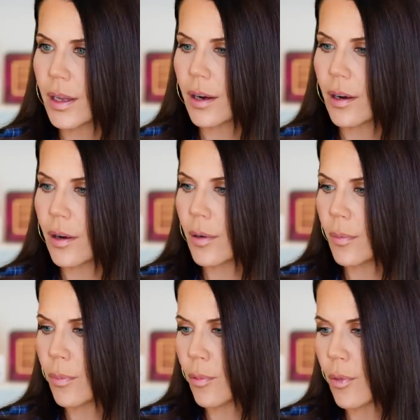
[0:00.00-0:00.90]

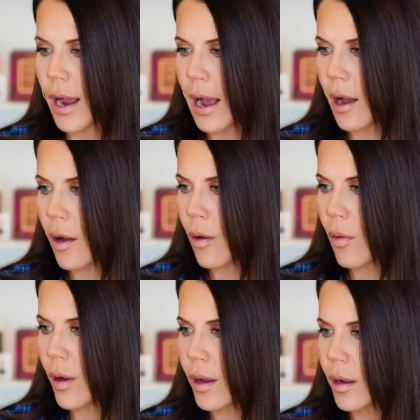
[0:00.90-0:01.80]
their
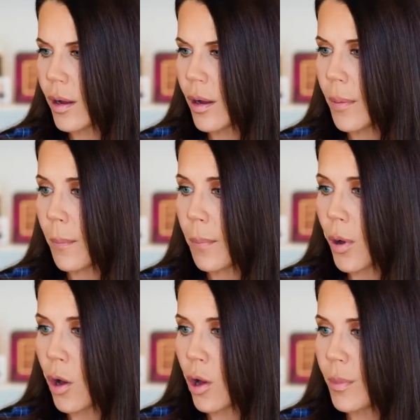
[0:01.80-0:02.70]
brow
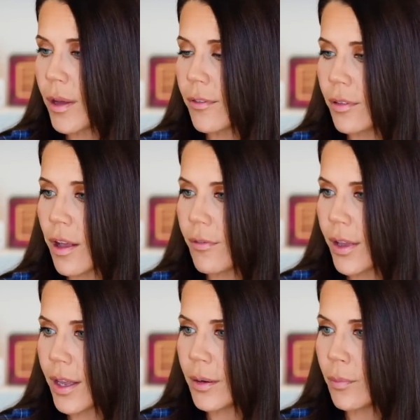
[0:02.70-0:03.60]
balm fluff
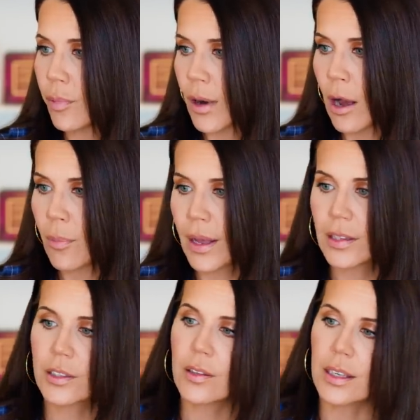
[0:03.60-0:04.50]
and brow
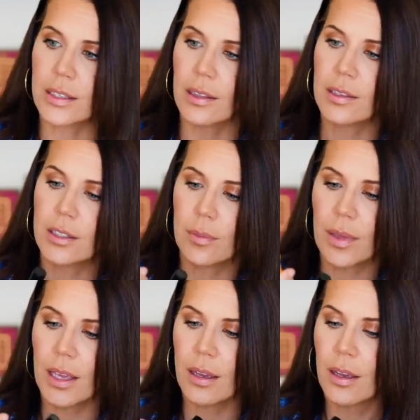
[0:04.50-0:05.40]
pencil. They sent this to
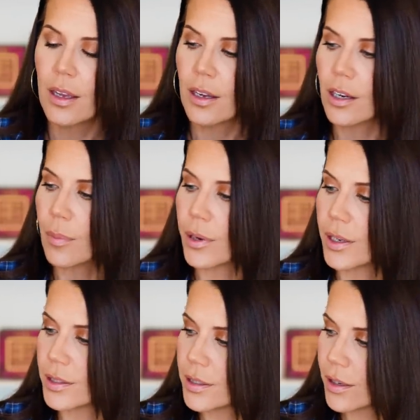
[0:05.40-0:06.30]
me. gonna put
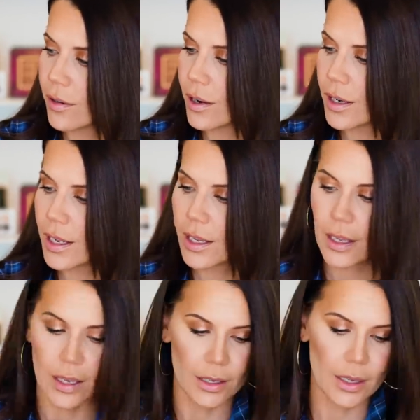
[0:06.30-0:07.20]
a sticker on
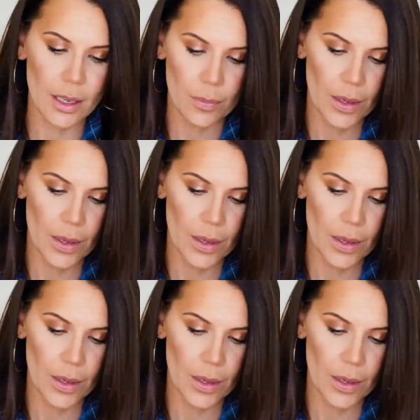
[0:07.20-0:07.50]
it and keep